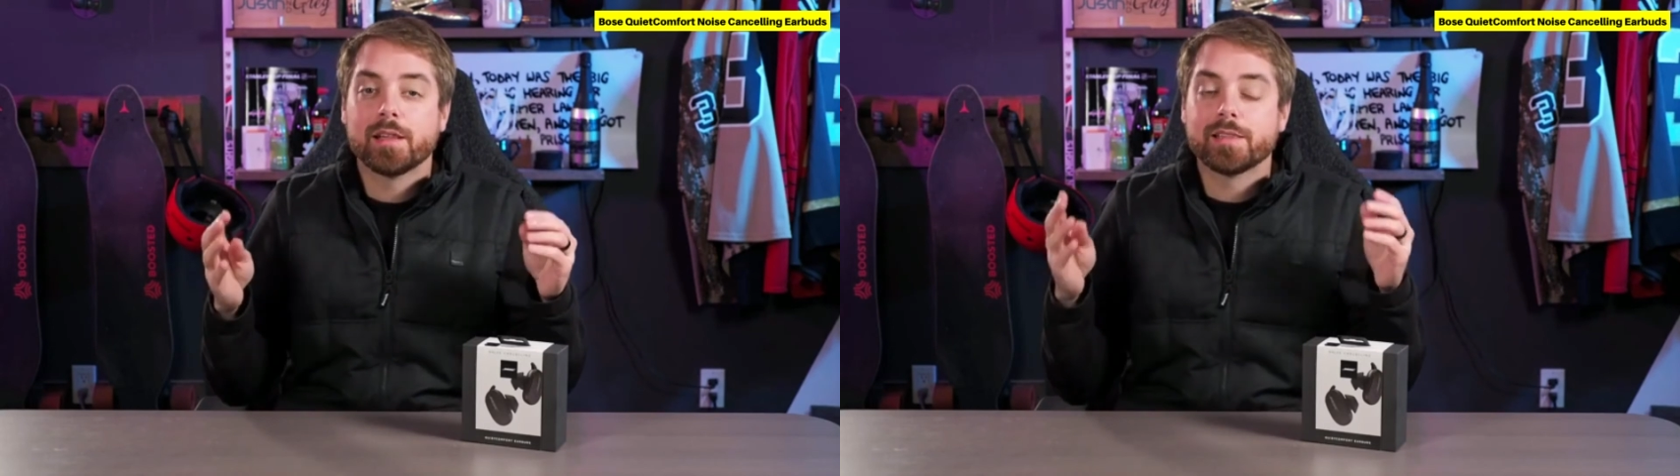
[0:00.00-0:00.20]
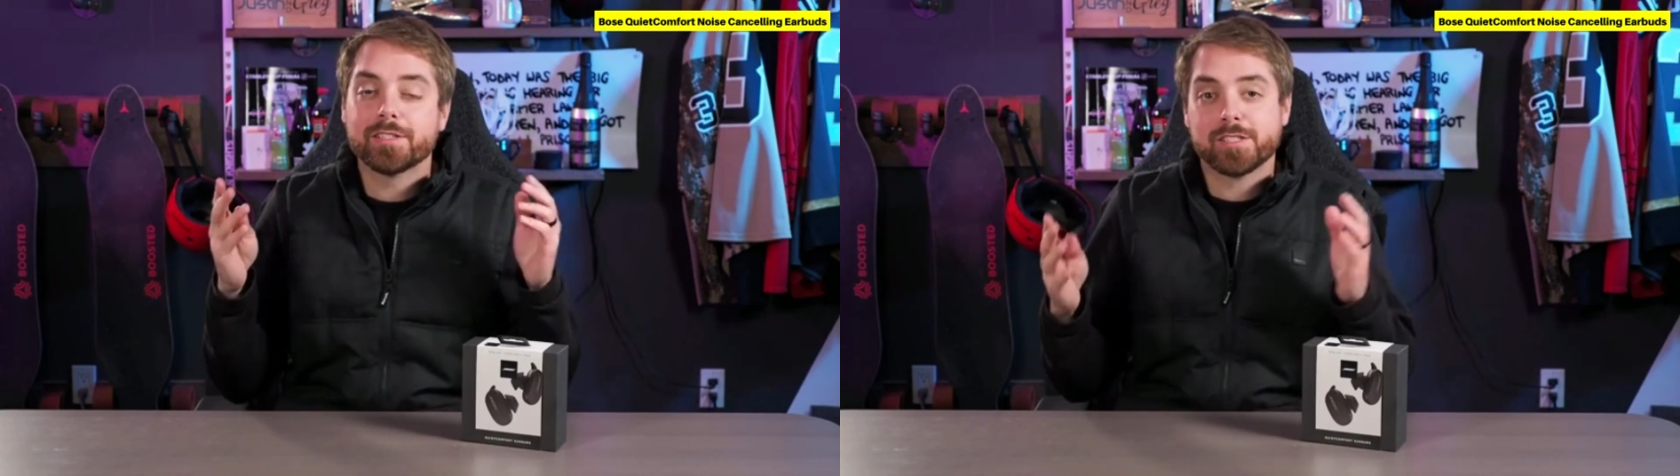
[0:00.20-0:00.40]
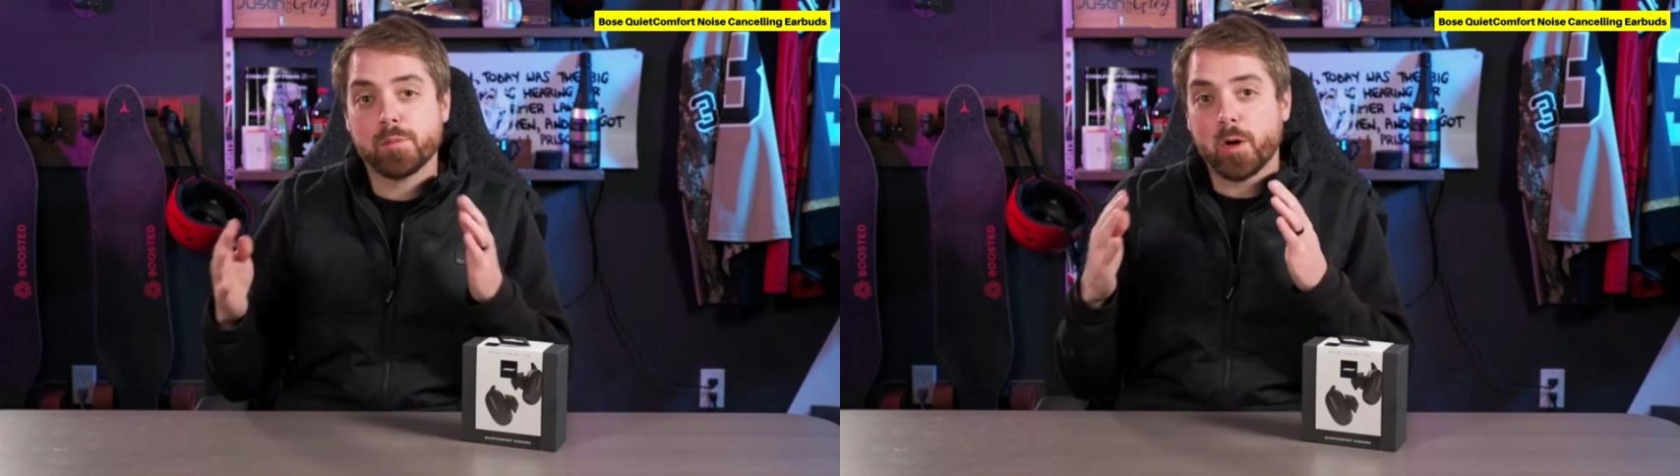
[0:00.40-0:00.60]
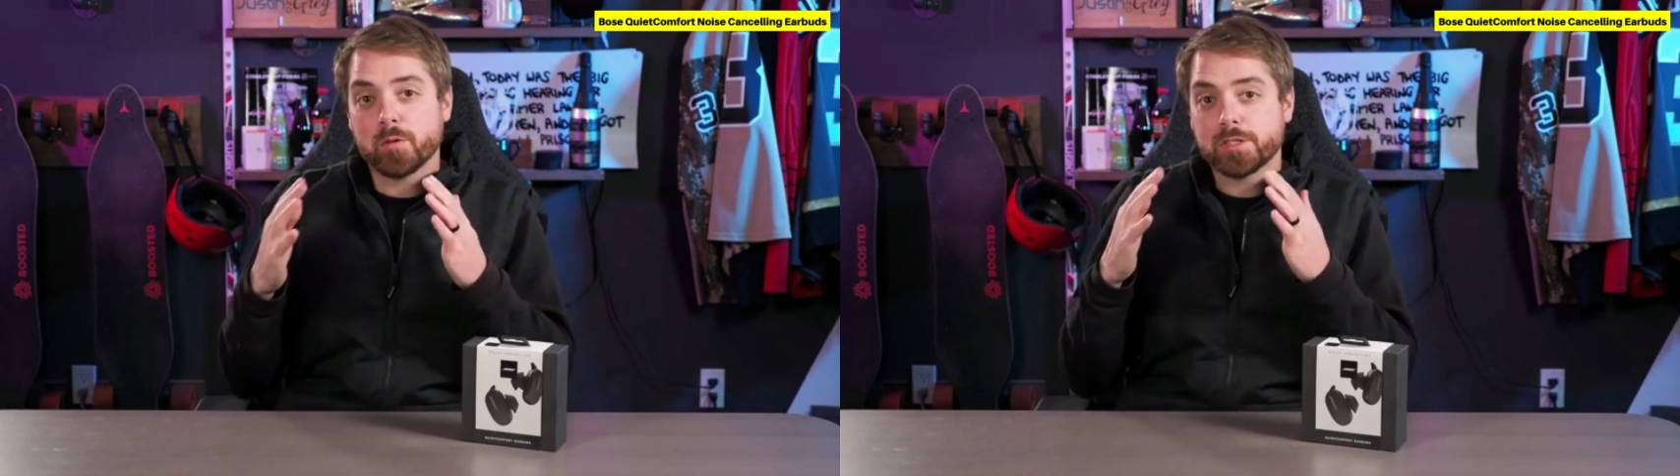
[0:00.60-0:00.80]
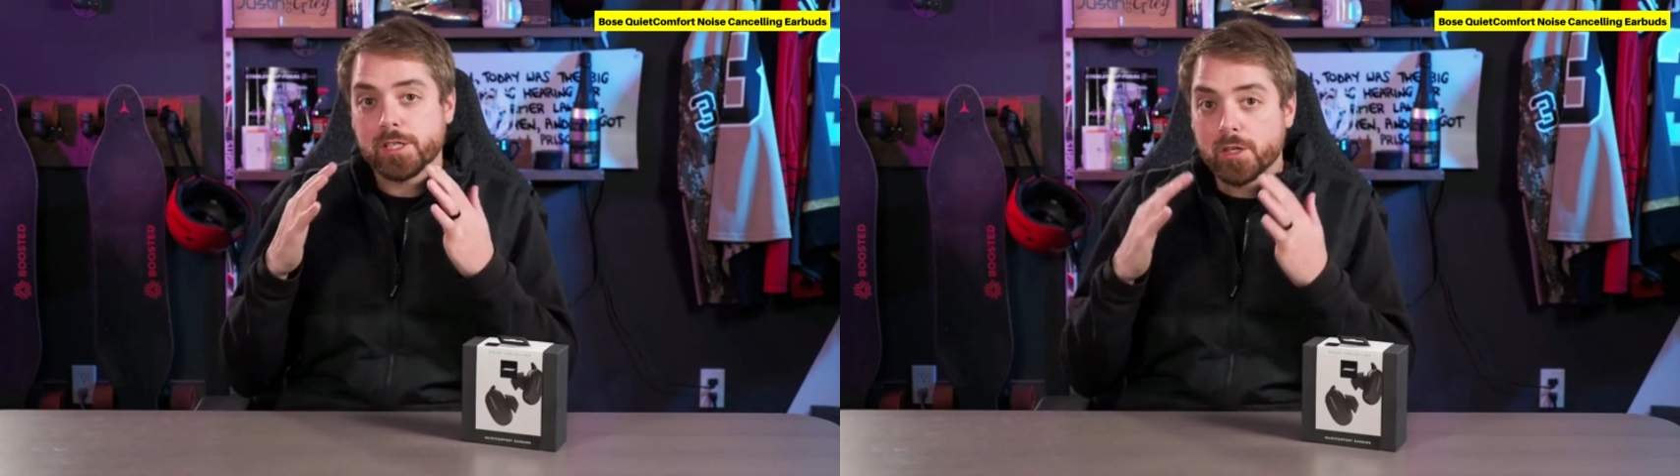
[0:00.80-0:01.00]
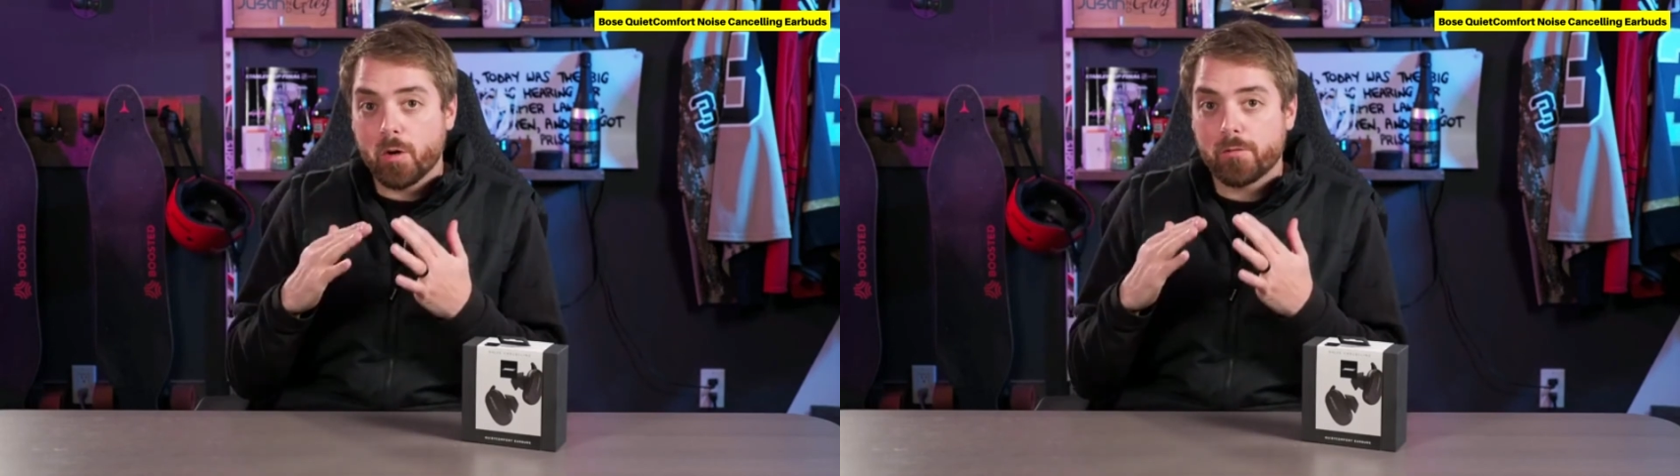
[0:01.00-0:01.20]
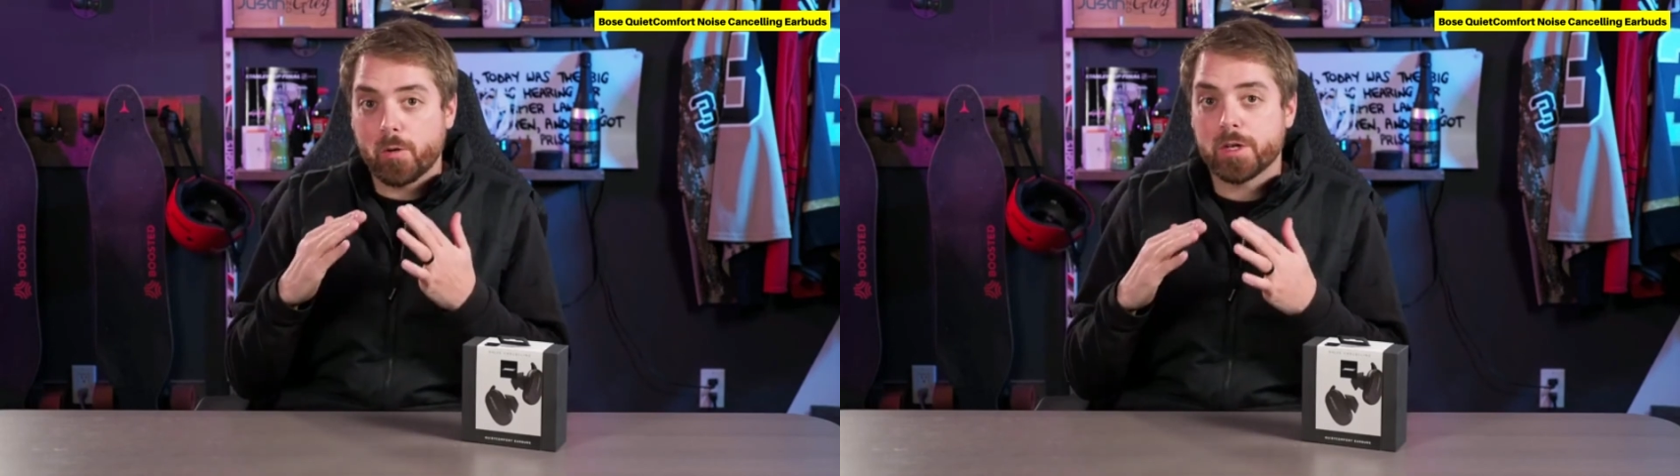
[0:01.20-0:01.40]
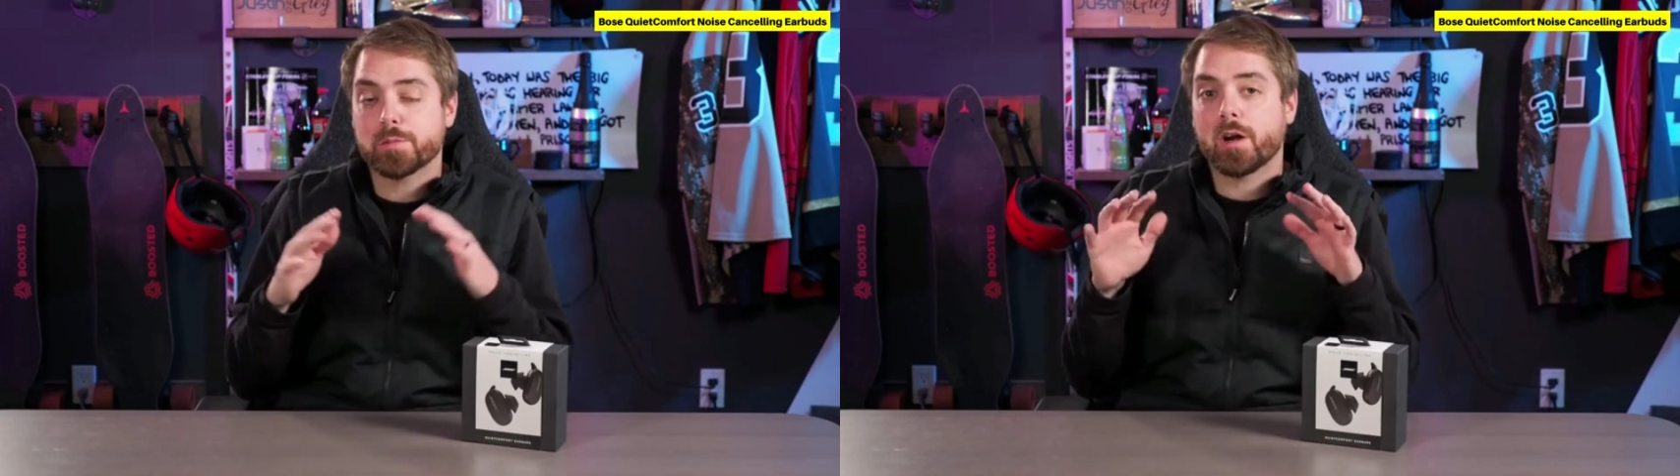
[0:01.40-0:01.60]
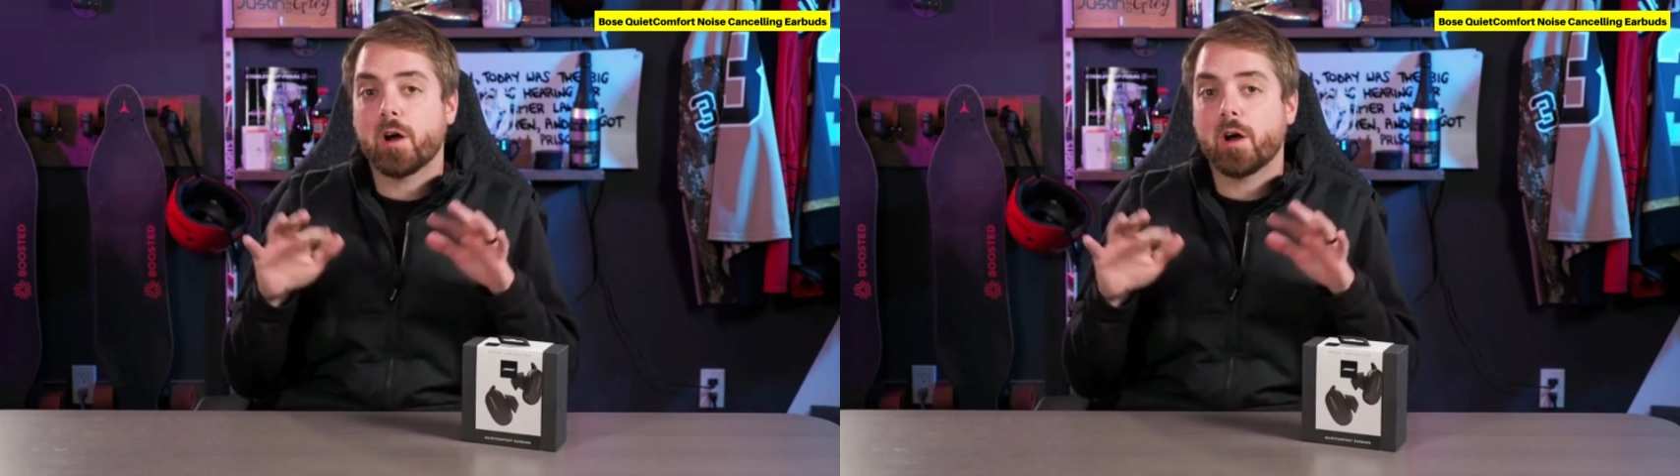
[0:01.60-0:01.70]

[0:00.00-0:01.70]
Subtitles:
listening both to your voice but